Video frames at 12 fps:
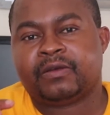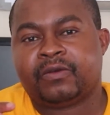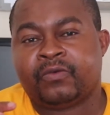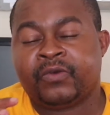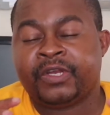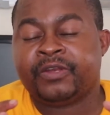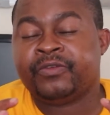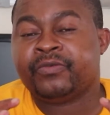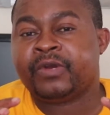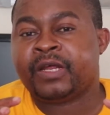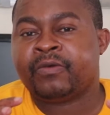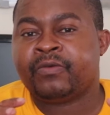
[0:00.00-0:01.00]
When you
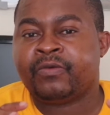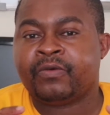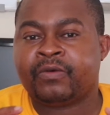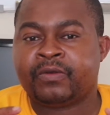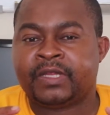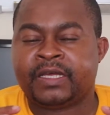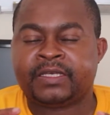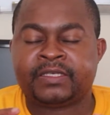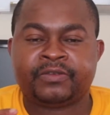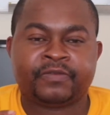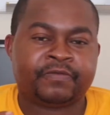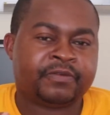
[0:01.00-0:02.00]
now know that
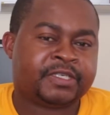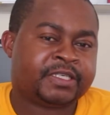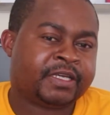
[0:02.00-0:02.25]
you've got